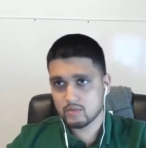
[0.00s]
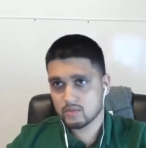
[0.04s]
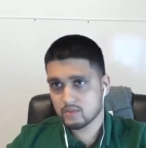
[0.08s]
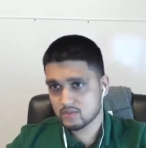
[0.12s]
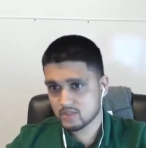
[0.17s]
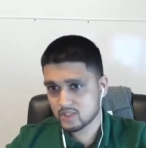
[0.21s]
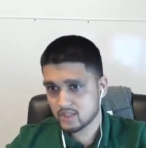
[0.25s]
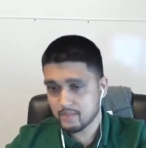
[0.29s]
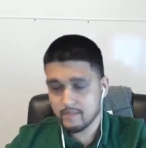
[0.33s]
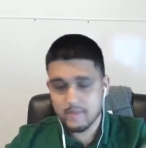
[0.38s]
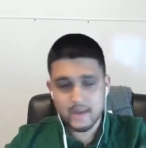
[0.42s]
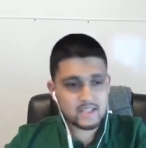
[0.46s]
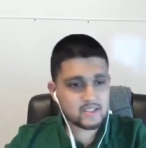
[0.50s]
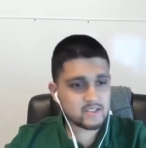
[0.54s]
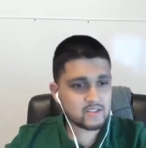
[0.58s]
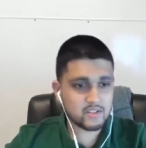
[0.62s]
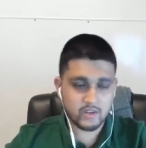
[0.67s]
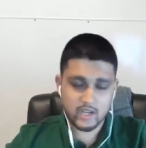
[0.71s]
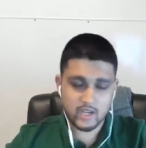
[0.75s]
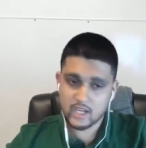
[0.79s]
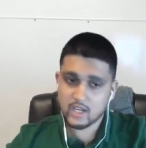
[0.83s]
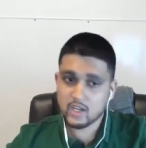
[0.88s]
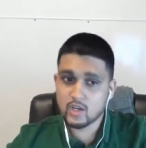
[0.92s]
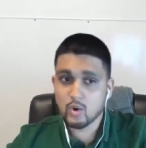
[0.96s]

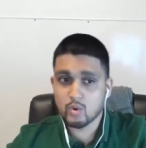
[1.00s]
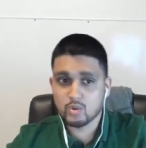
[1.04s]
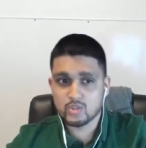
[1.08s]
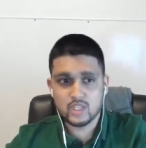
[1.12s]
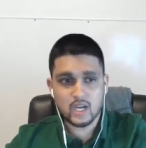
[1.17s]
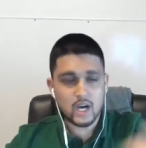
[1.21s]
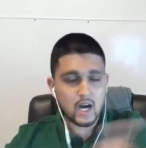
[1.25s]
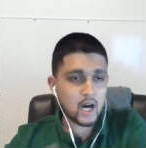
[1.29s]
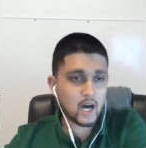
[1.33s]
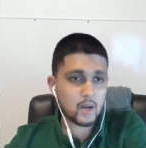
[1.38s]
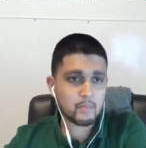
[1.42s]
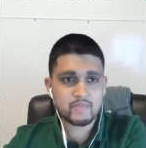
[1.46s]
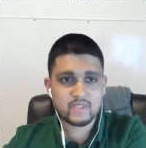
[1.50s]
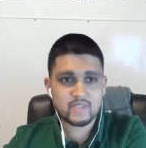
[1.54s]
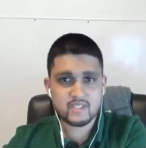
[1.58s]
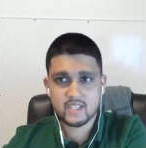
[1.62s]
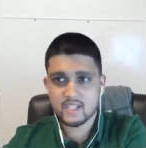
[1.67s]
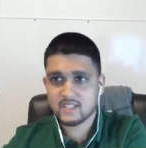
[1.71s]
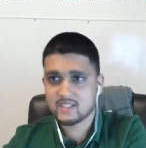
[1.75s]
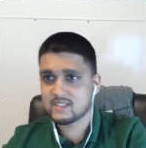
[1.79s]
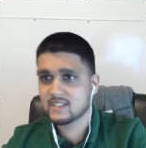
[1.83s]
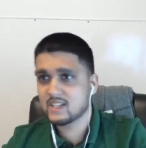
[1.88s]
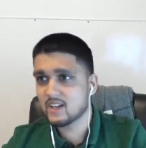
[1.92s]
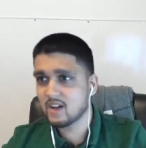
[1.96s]
semester it goes up
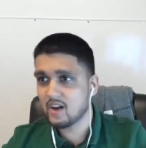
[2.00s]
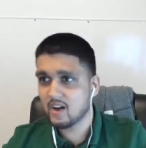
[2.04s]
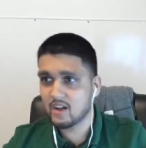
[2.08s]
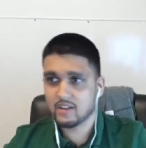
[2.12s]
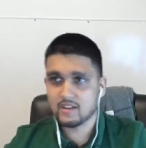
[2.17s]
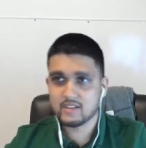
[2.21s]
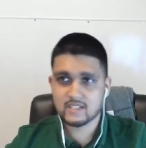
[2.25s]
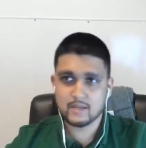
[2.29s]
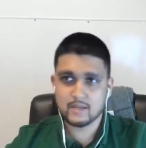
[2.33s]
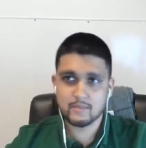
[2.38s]
sixty dollars.